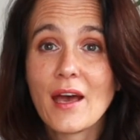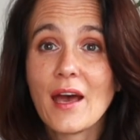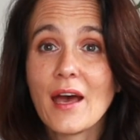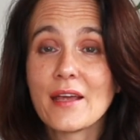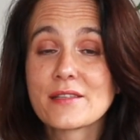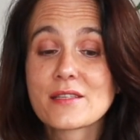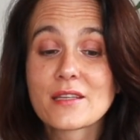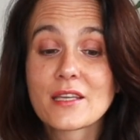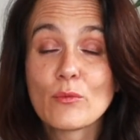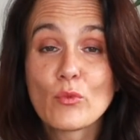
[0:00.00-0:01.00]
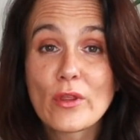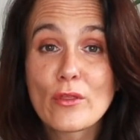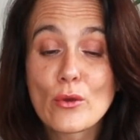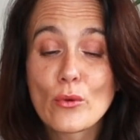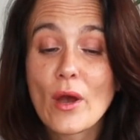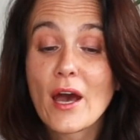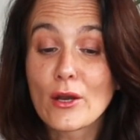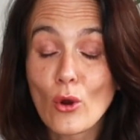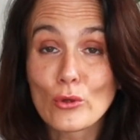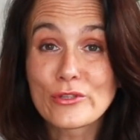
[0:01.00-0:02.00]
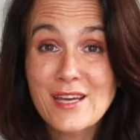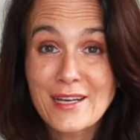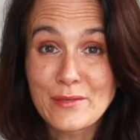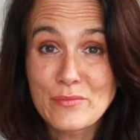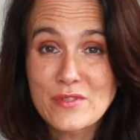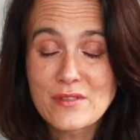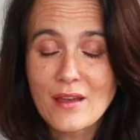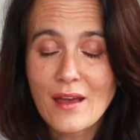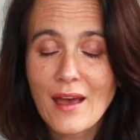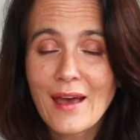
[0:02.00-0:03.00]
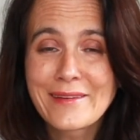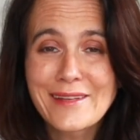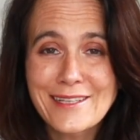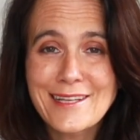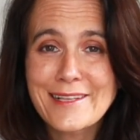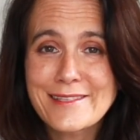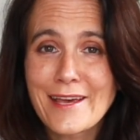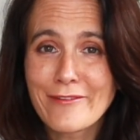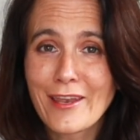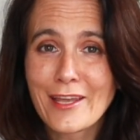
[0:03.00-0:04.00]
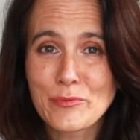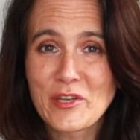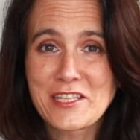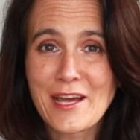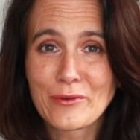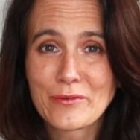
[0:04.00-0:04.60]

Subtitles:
and keep with you at all times. And it has never let me down.